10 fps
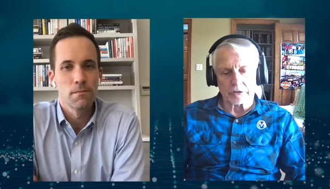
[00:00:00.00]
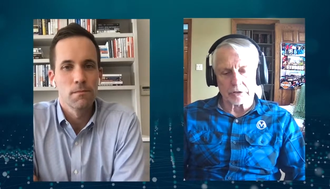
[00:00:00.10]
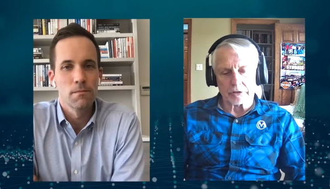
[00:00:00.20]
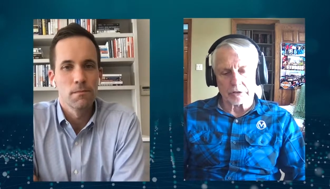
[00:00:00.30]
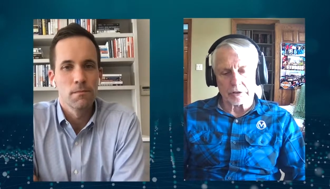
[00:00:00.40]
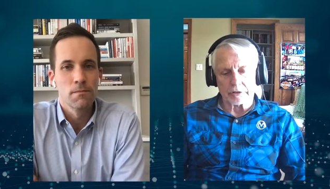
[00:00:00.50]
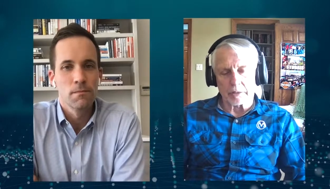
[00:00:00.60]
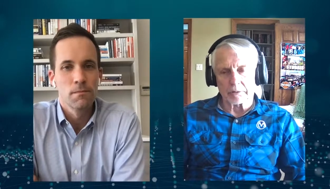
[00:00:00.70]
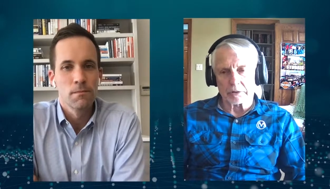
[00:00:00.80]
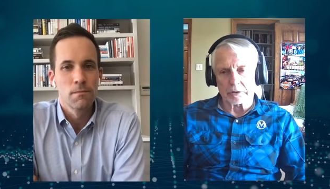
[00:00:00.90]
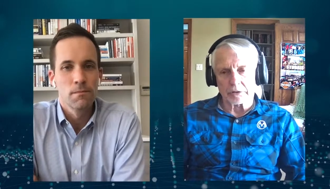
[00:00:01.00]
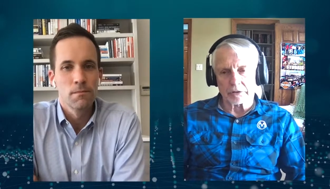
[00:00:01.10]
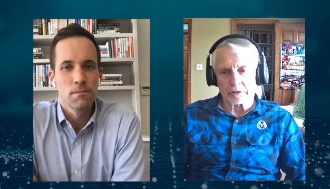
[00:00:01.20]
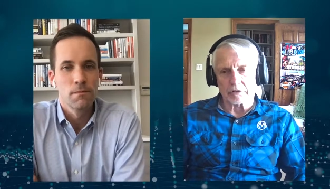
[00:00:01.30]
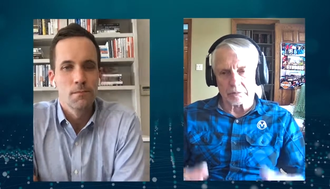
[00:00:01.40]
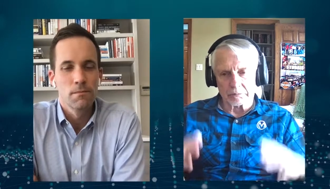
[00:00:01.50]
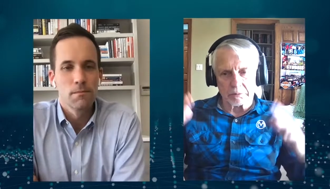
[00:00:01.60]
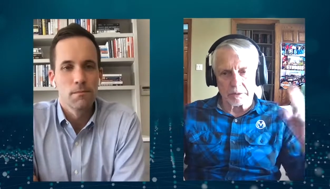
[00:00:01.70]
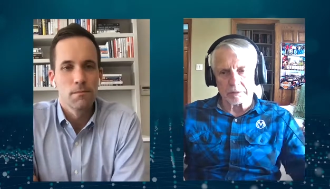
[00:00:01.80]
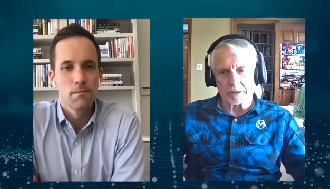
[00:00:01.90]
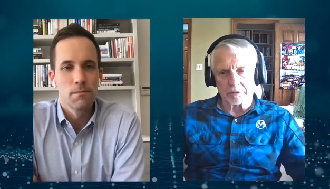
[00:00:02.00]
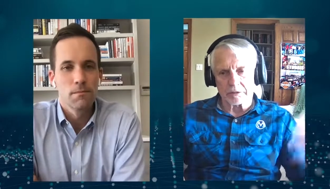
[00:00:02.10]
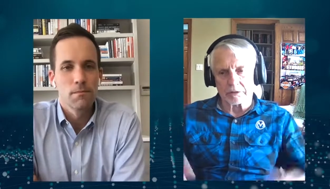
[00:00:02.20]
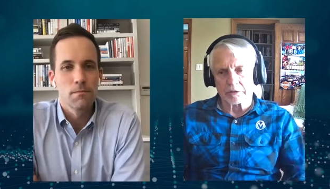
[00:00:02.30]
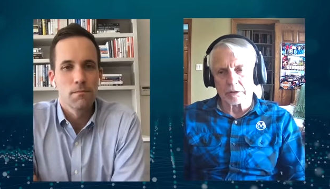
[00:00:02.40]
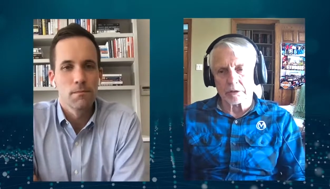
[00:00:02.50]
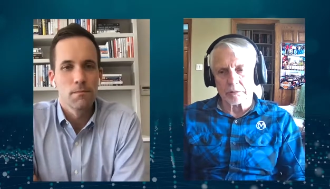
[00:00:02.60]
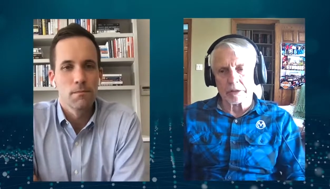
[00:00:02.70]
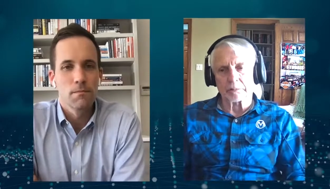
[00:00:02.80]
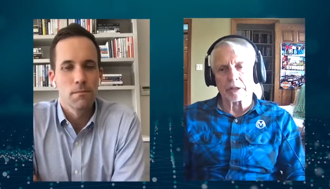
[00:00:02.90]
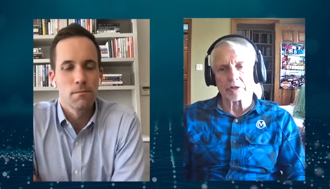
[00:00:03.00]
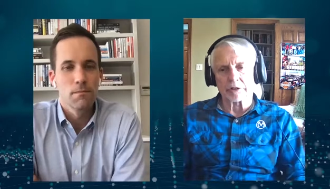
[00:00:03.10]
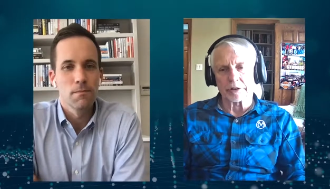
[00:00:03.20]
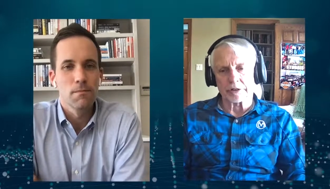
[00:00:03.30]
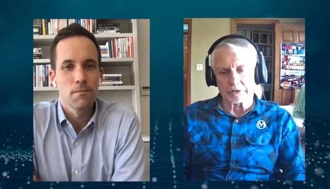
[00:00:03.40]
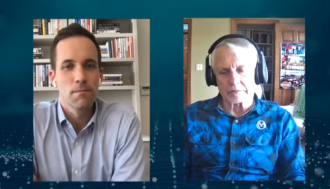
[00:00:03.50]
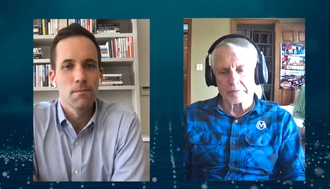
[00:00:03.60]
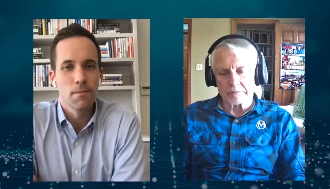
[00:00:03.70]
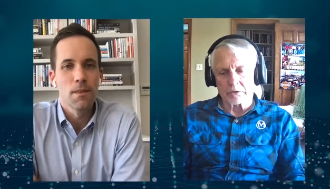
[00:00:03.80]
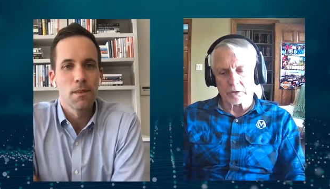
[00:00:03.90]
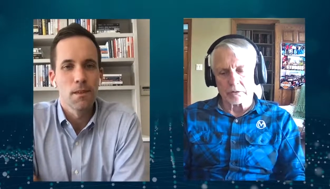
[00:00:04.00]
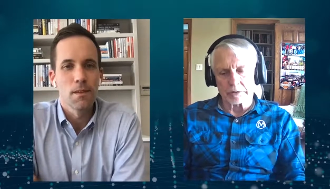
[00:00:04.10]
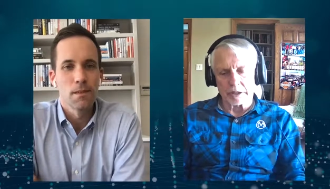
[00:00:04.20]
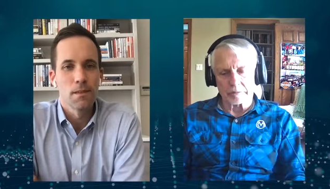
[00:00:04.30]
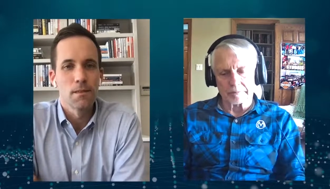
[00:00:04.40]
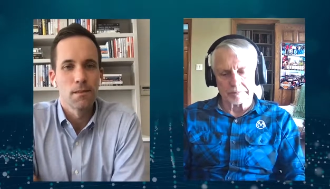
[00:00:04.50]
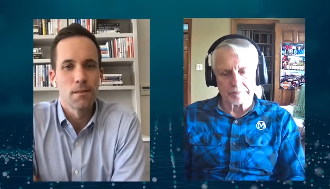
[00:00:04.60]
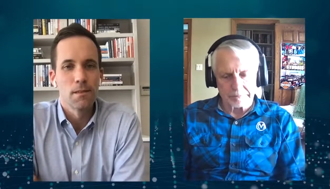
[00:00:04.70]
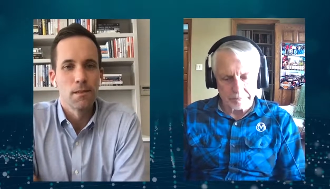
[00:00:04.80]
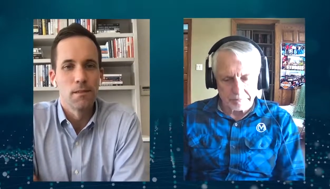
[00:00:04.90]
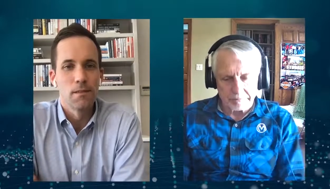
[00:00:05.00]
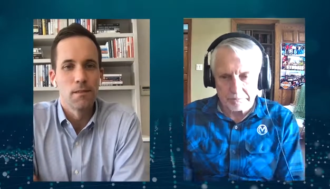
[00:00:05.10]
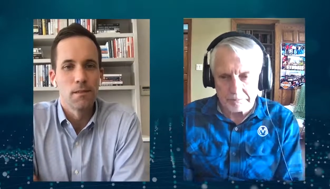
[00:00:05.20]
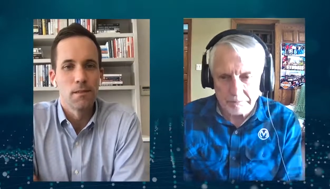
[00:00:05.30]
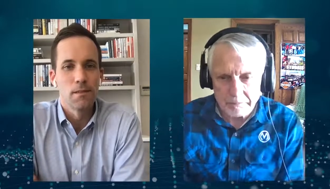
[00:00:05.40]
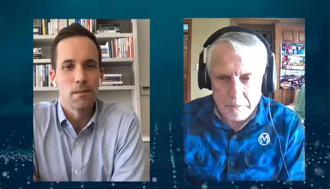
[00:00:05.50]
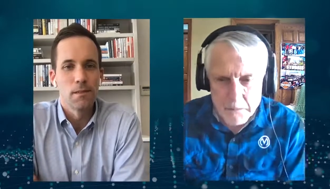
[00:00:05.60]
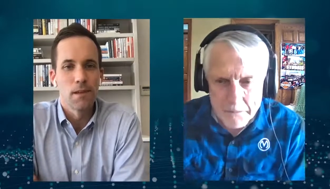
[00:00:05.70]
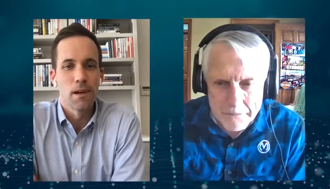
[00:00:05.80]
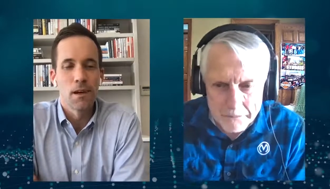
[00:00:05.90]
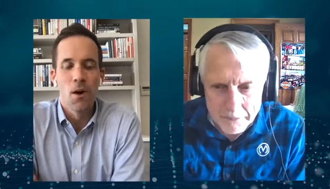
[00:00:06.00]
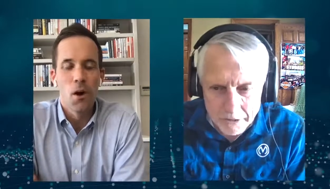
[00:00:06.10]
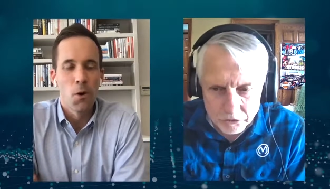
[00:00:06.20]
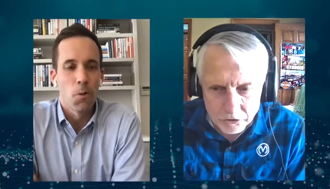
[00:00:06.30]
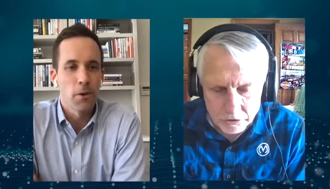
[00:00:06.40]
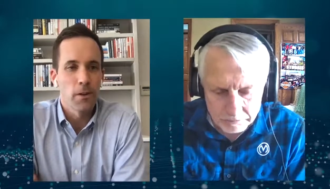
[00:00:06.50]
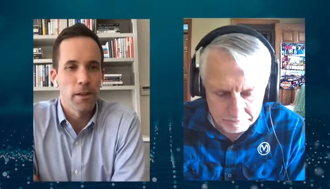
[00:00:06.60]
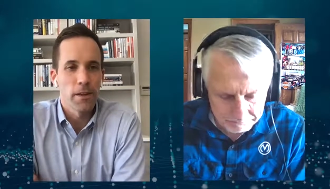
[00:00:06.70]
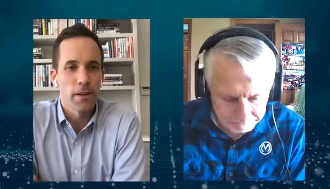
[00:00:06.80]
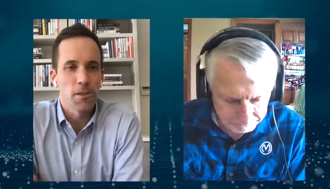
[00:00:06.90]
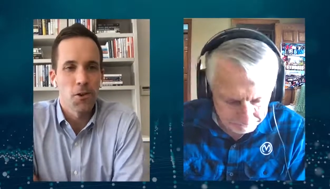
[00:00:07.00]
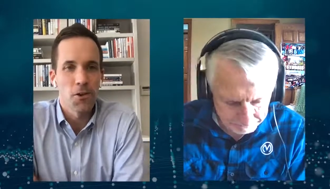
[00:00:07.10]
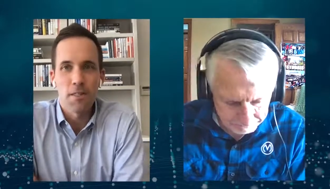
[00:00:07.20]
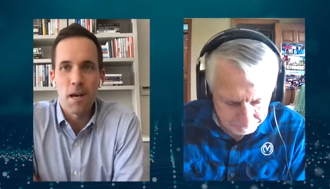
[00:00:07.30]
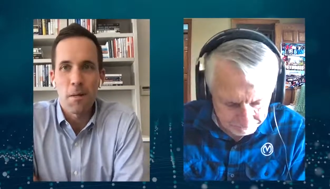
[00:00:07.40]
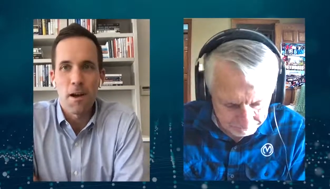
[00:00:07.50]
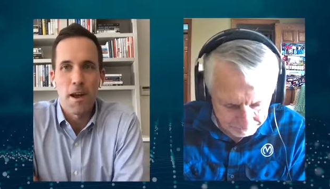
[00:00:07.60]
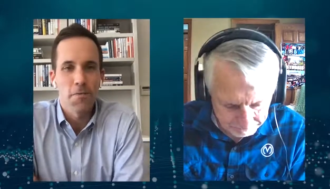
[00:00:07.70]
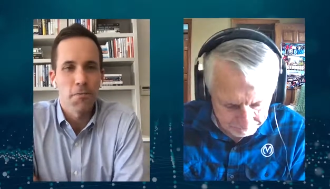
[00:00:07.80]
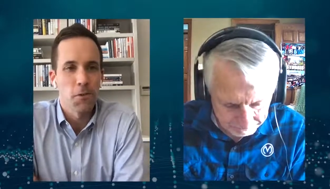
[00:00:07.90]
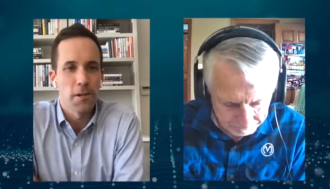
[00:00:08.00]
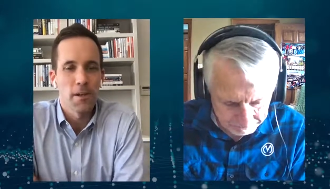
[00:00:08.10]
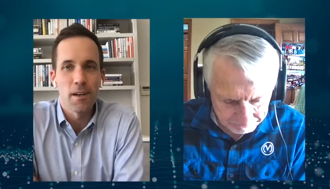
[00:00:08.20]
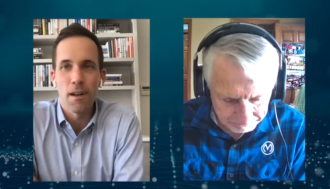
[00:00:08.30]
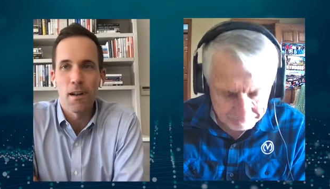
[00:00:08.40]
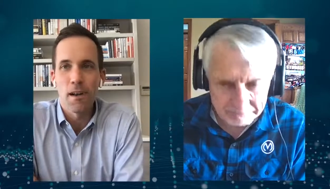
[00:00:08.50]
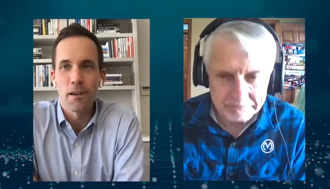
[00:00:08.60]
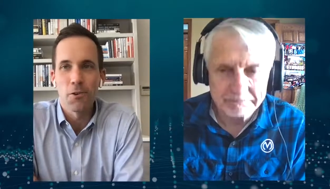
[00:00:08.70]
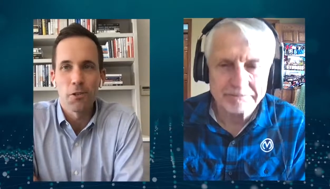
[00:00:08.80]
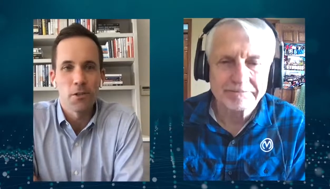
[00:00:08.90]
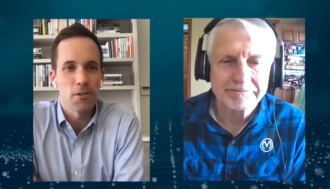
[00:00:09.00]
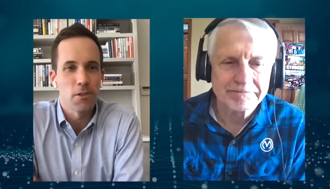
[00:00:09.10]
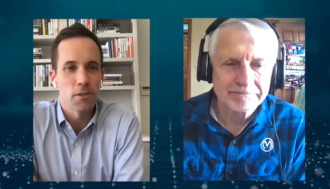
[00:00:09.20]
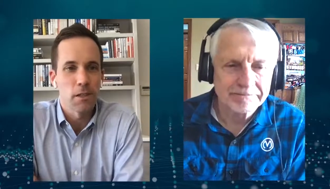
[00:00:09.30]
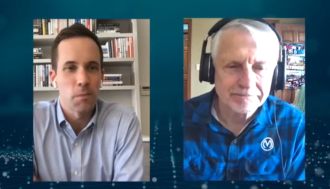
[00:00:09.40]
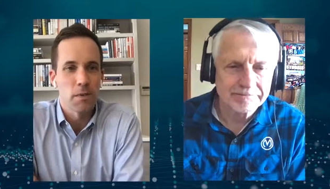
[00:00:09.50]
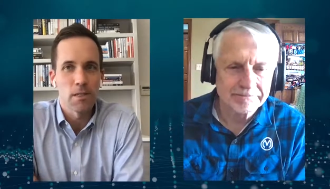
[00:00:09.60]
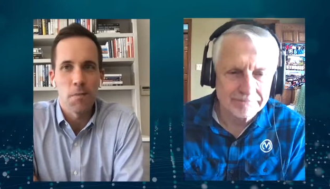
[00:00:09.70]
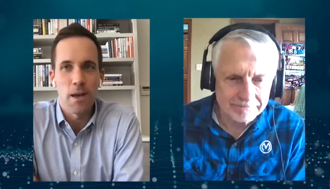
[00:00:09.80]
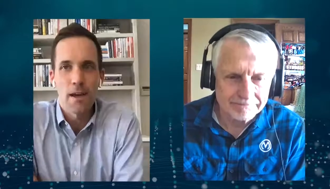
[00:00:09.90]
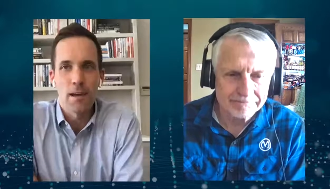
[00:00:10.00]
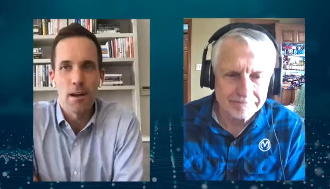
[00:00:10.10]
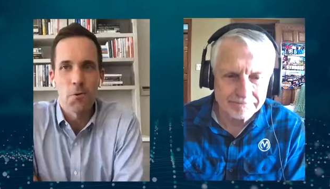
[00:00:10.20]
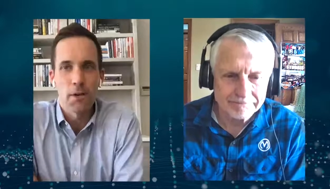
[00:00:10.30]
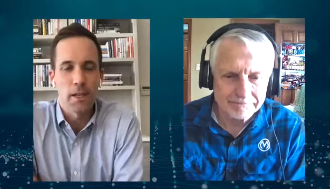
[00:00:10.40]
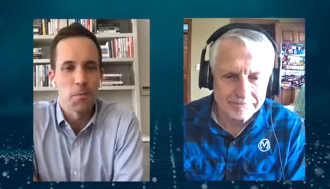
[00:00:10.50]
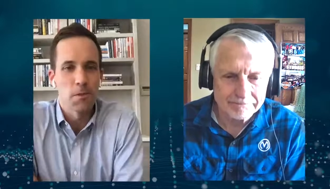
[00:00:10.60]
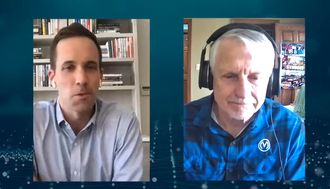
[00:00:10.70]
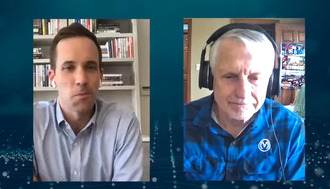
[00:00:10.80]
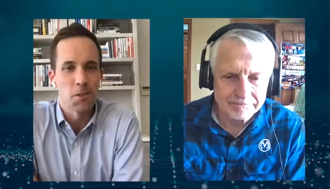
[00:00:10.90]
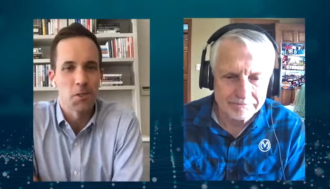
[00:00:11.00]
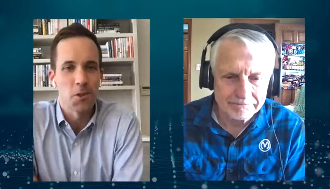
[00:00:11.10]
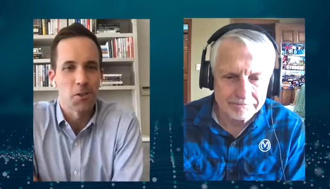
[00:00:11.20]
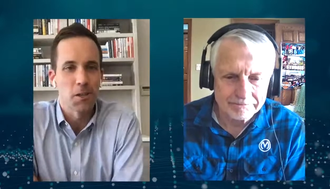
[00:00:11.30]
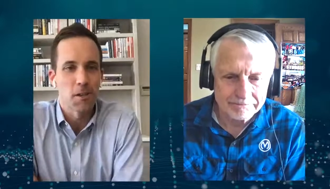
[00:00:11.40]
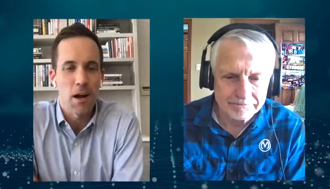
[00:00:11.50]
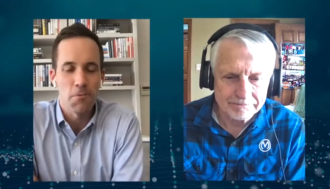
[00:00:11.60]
Speaker 1: is, is helpful to understand, you know, see what the big picture is. So yeah.
Speaker 2: Yeah. Well, Bill, that, that's all the time I have for you. And I, I, know you're certainly a busy man, and I don't want to keep you too much longer. I